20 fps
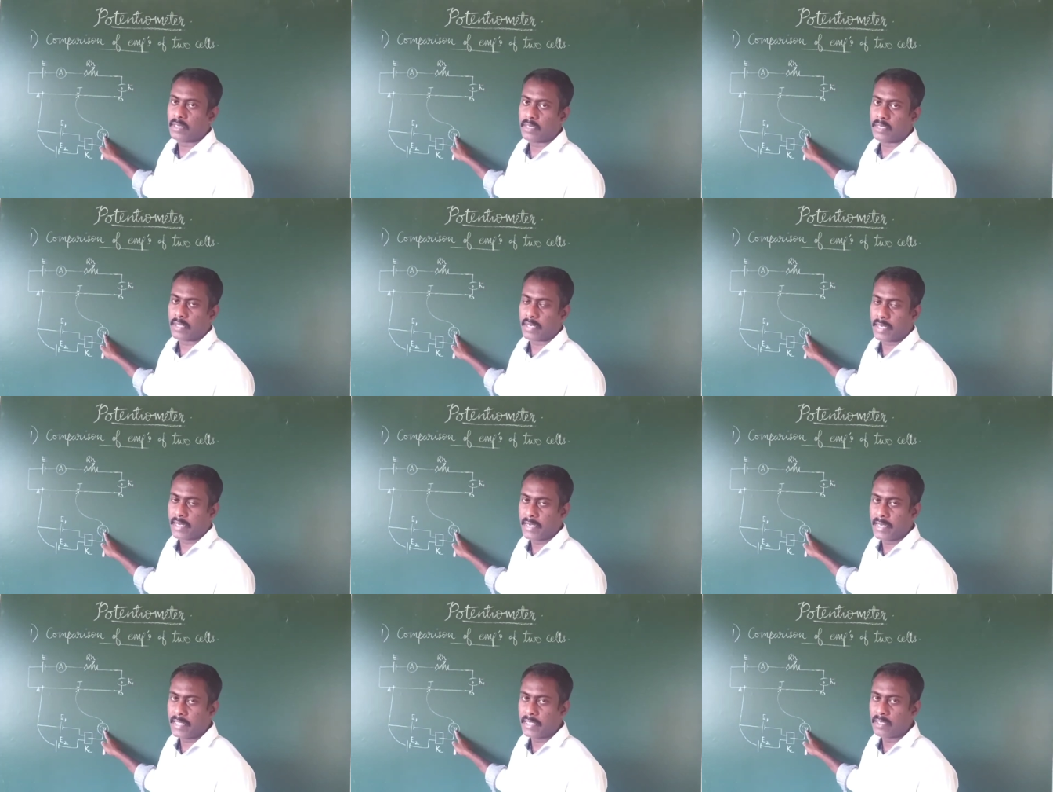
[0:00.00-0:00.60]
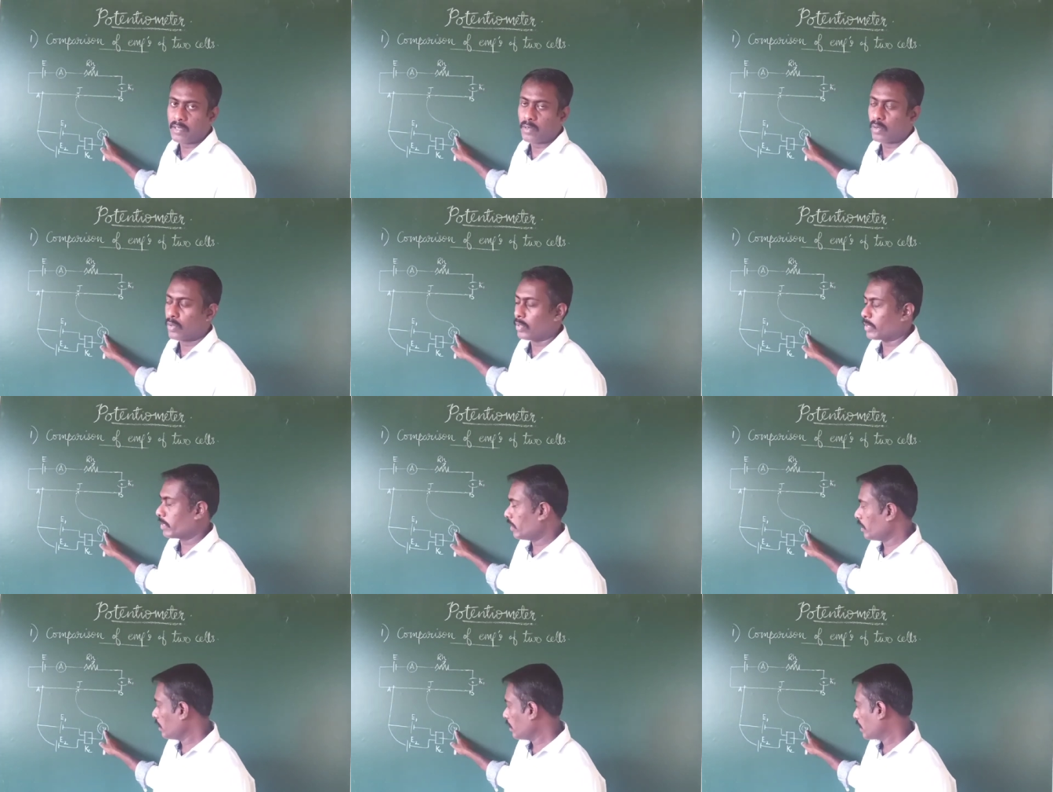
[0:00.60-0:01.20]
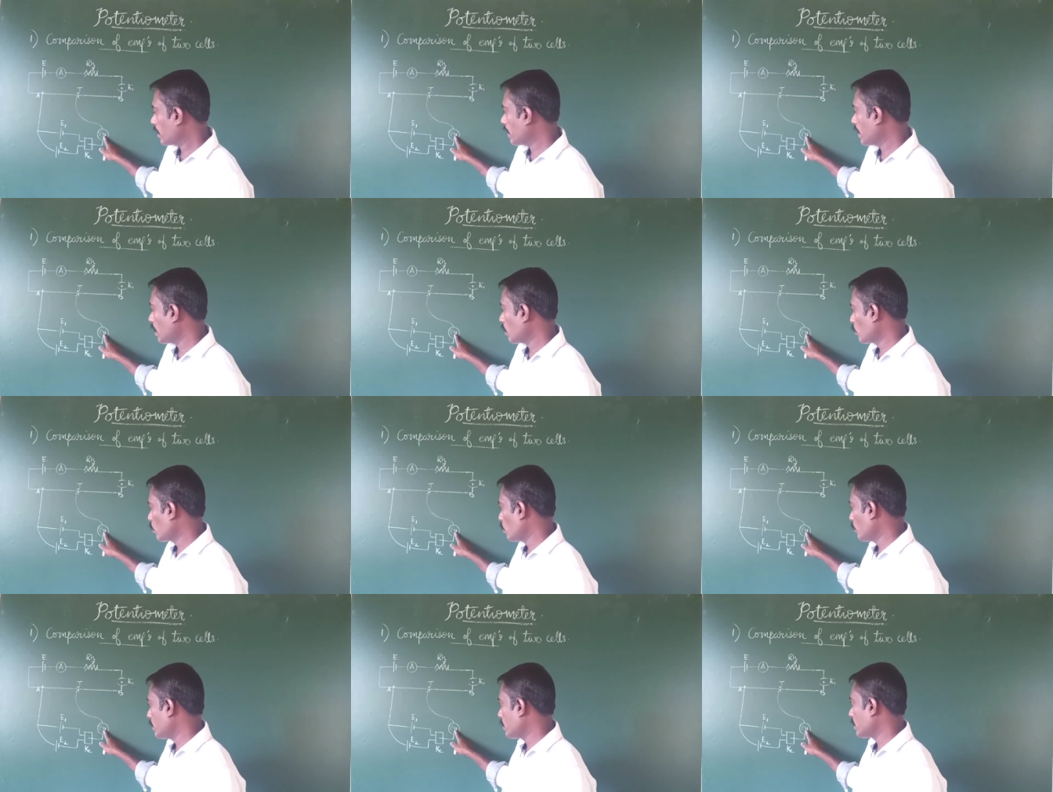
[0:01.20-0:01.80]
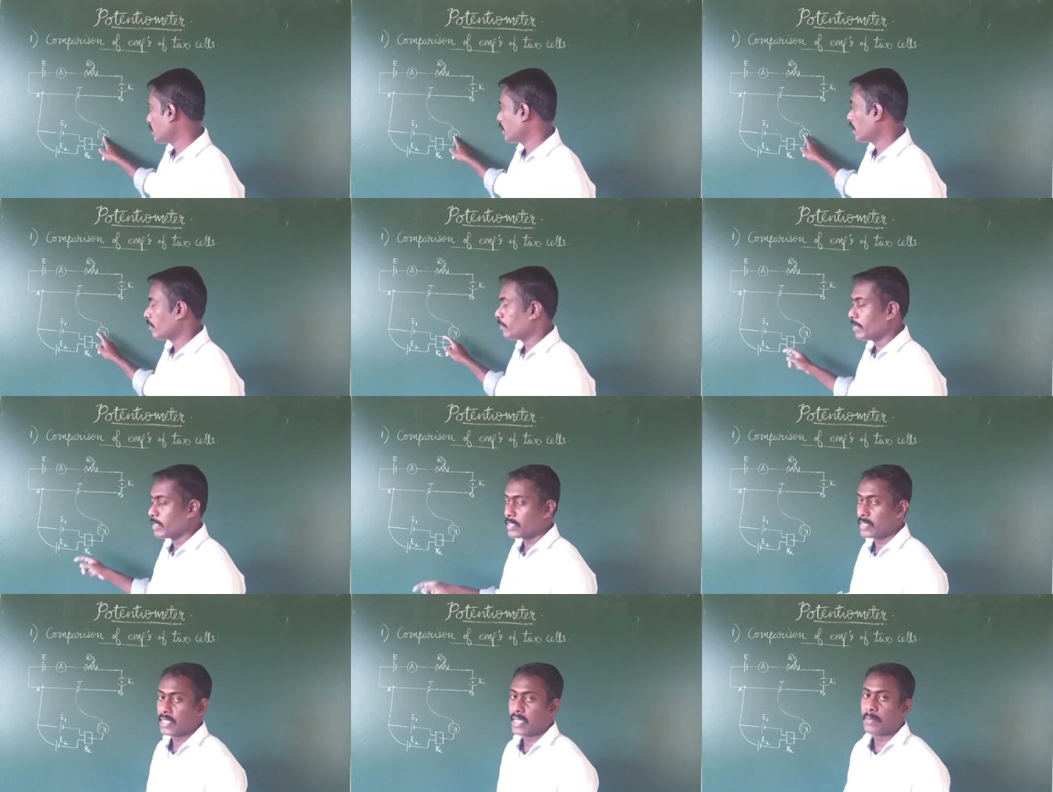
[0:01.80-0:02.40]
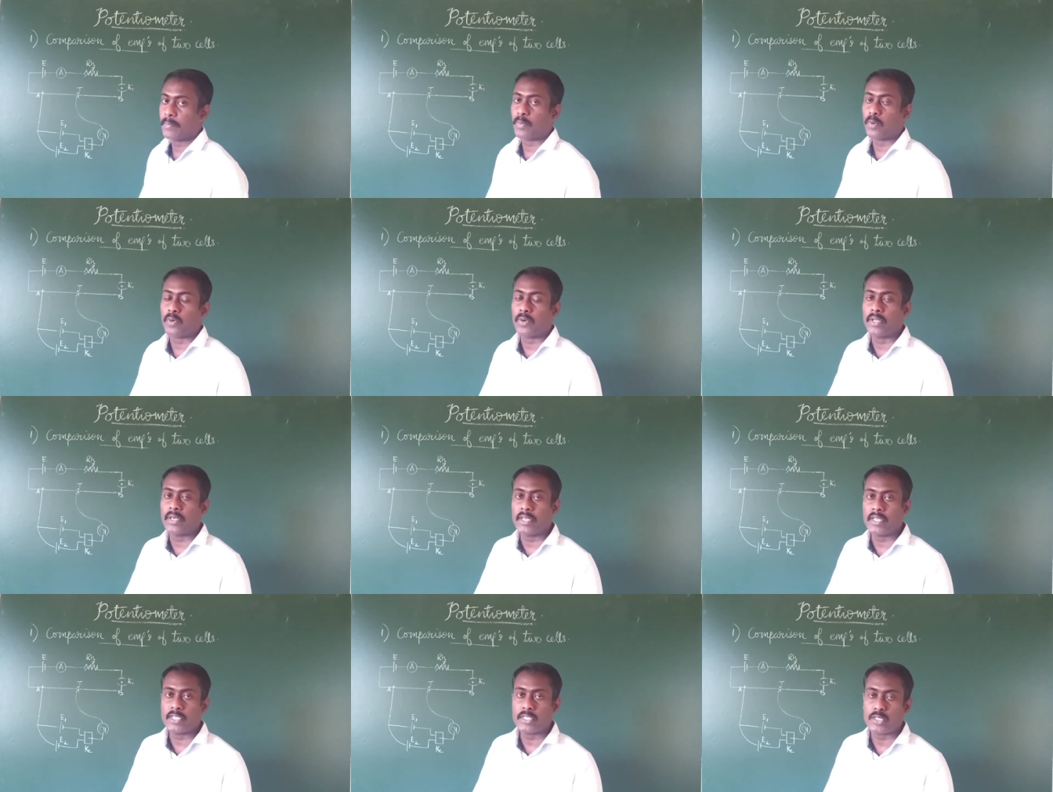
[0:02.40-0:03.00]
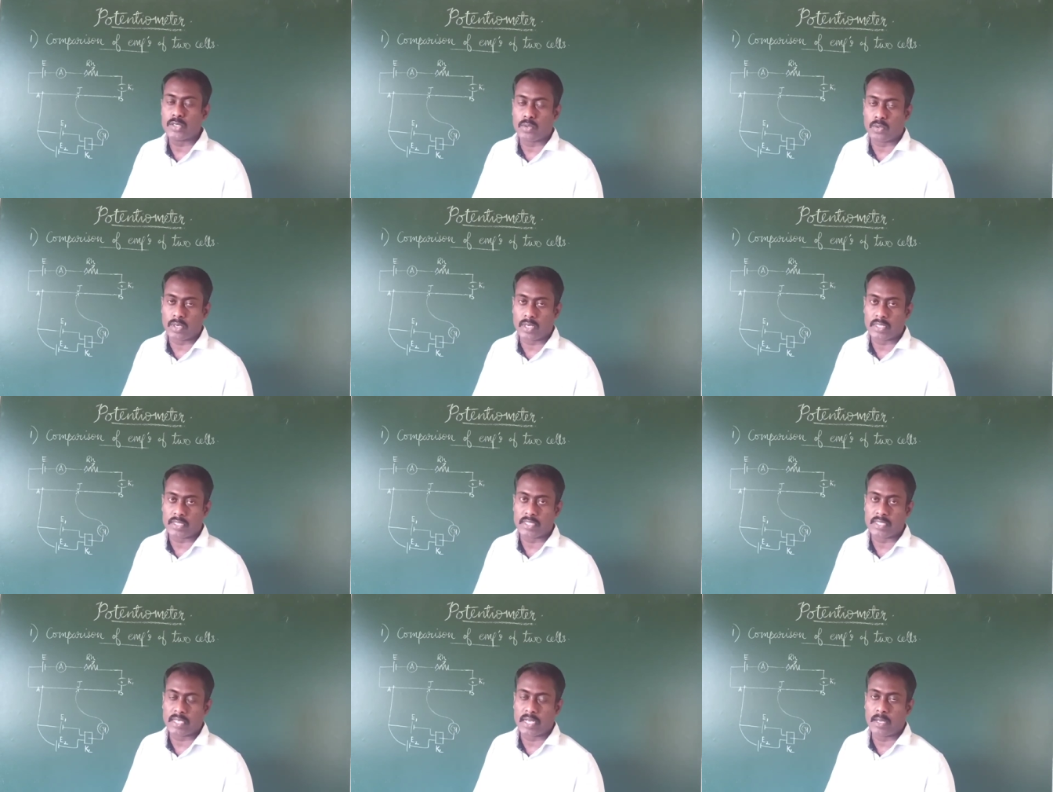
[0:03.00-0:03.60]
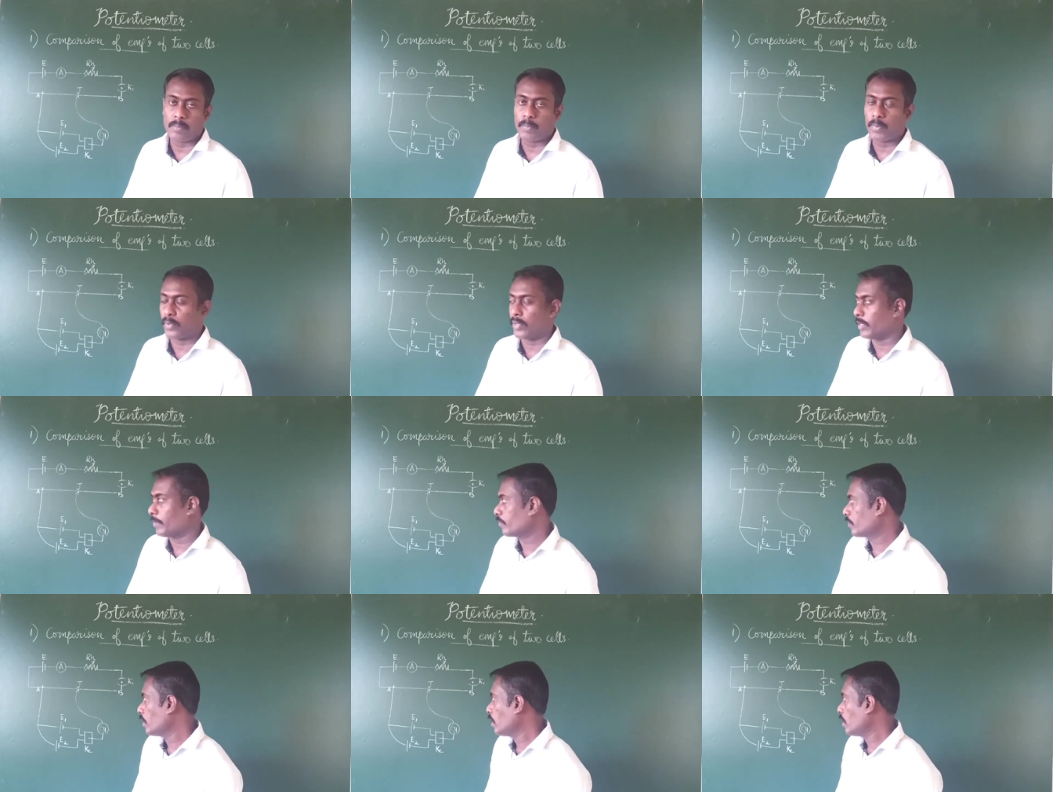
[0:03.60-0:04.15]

reading on the galvanometer. That means that point is known as null point.